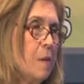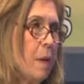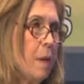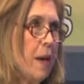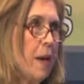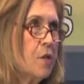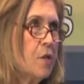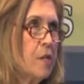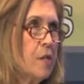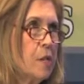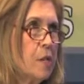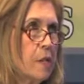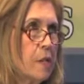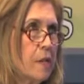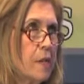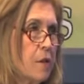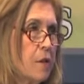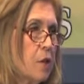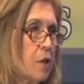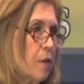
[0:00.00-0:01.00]
see patients
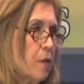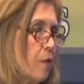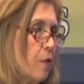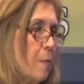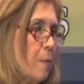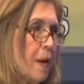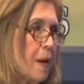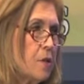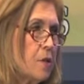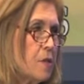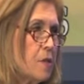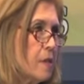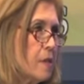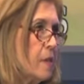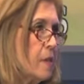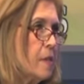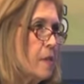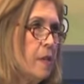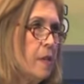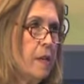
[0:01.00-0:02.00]
essentially from age
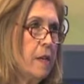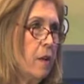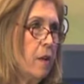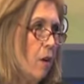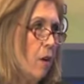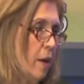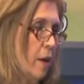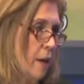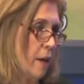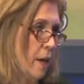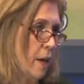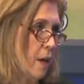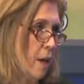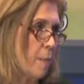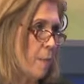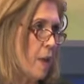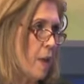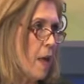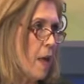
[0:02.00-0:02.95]
16 on up.